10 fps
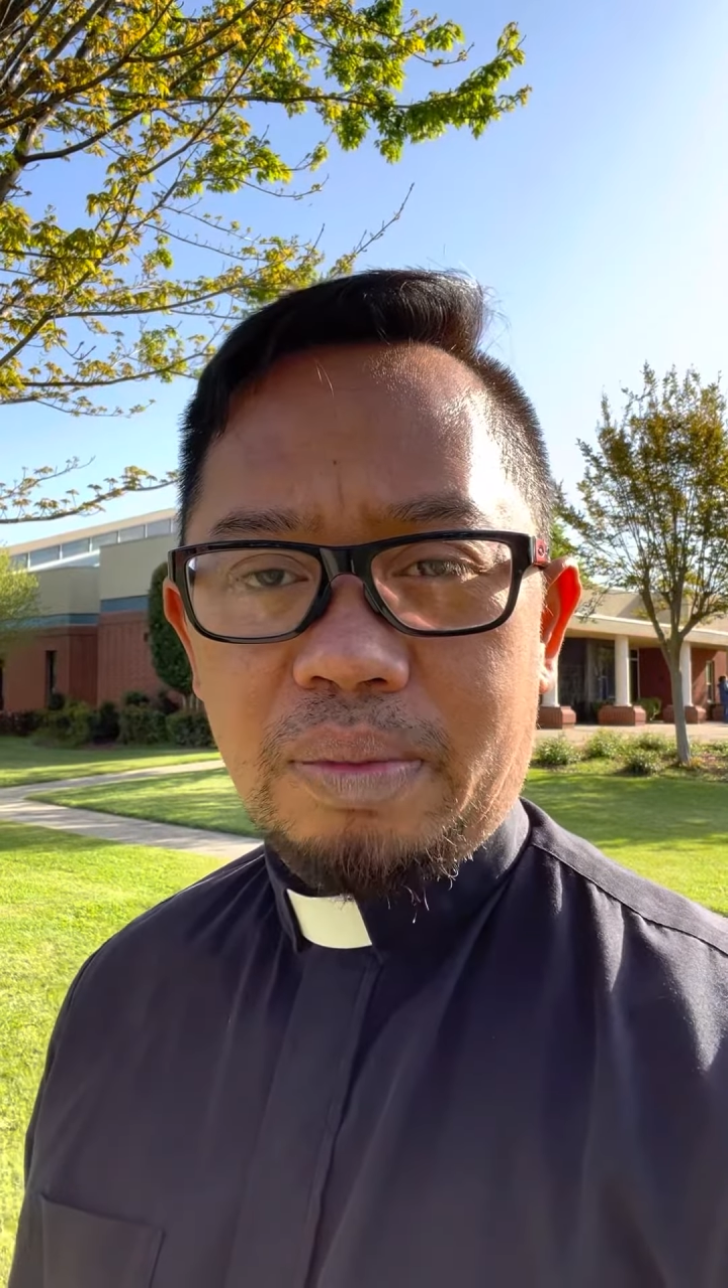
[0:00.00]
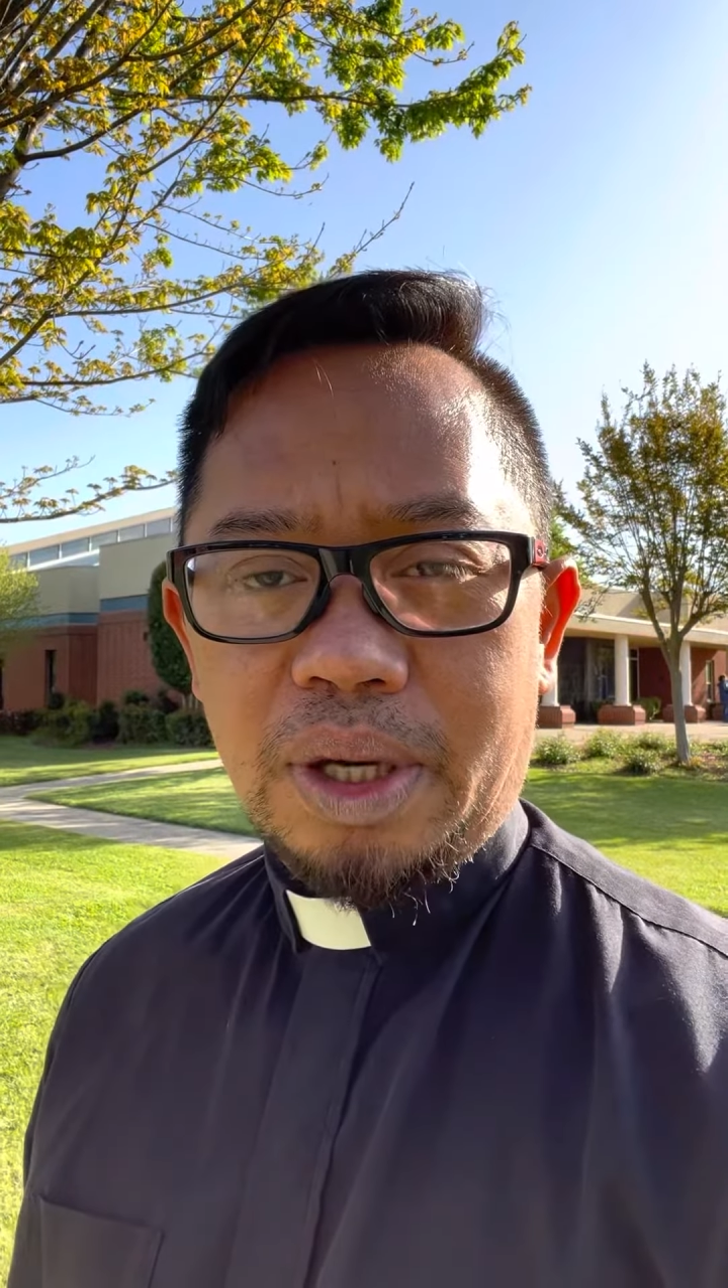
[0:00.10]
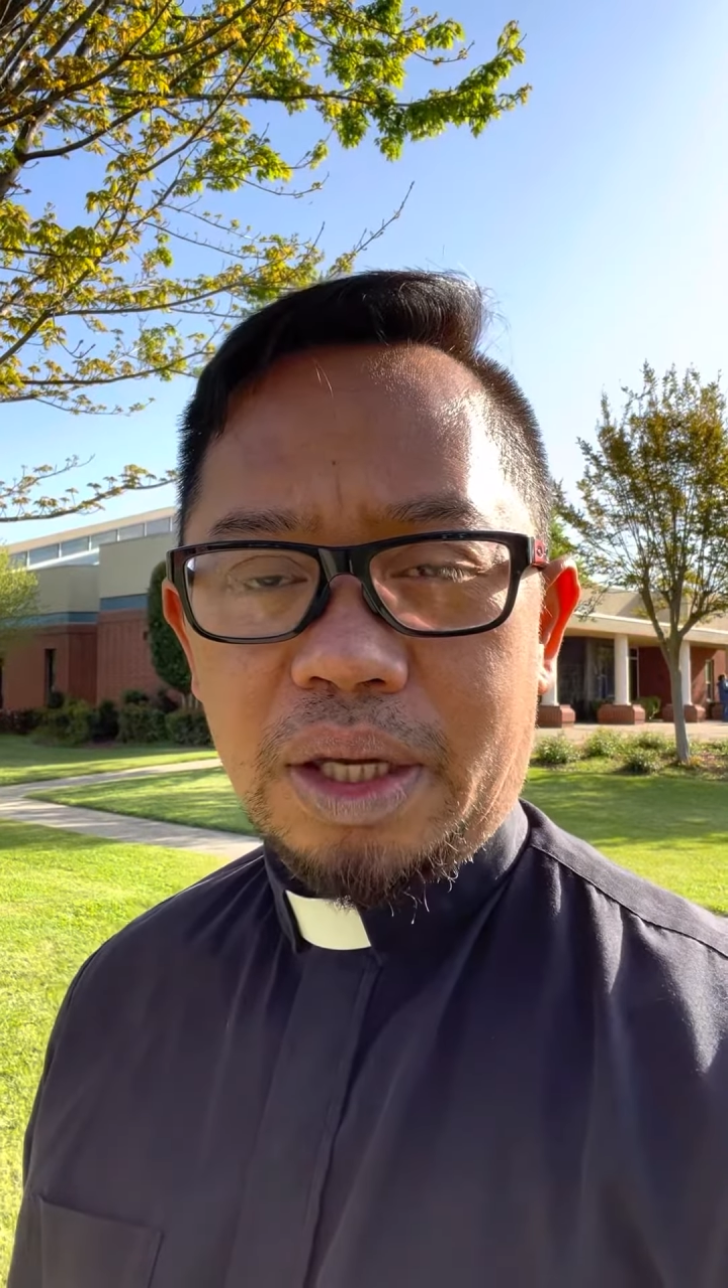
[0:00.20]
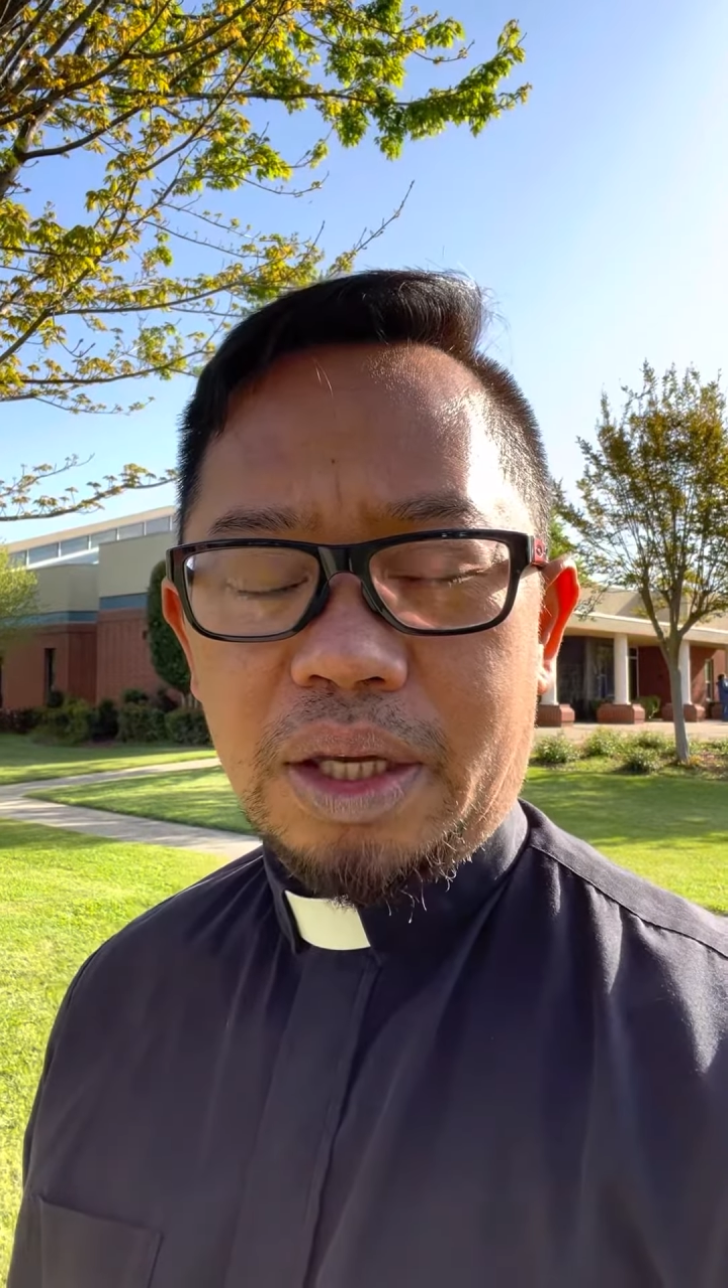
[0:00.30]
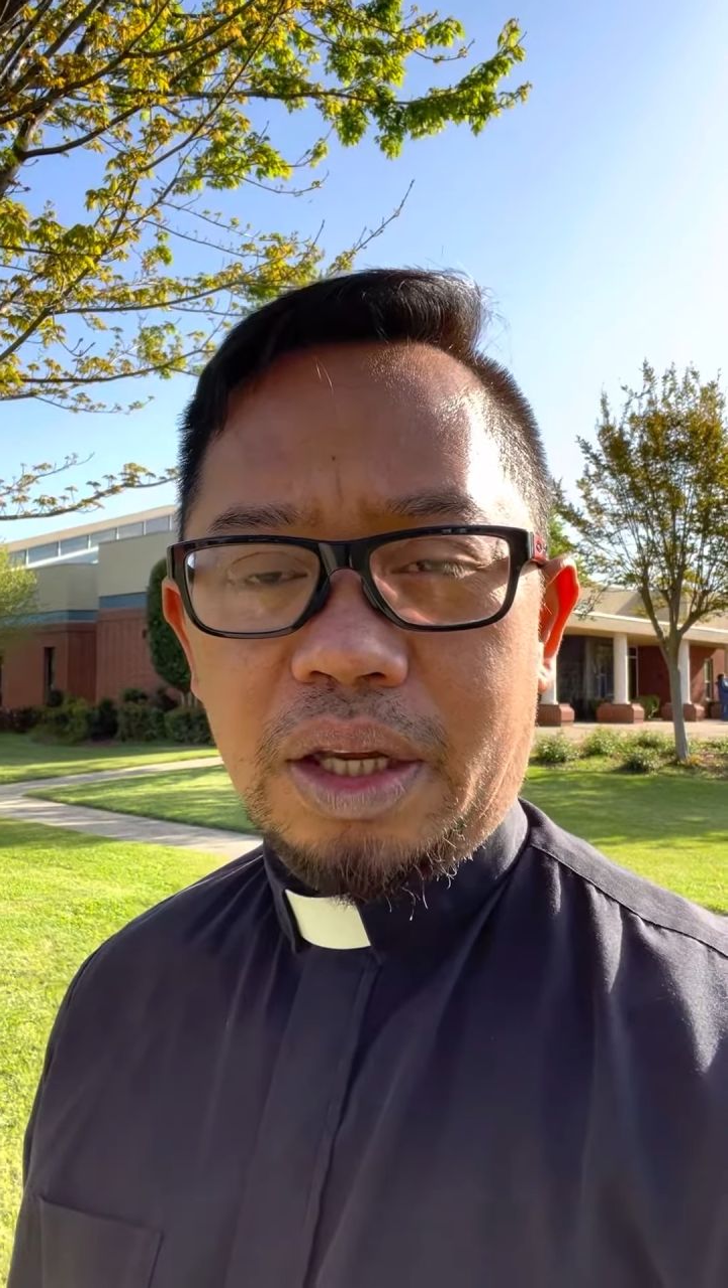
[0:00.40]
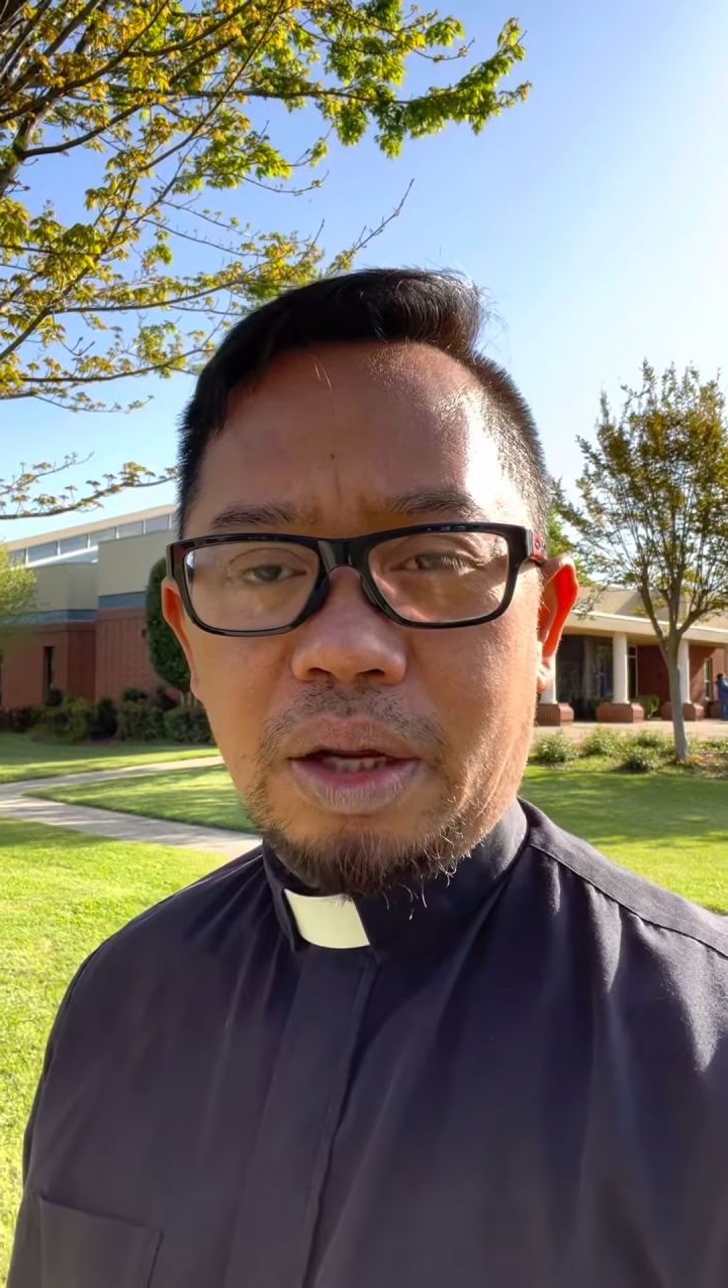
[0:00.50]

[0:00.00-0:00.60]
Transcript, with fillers: by King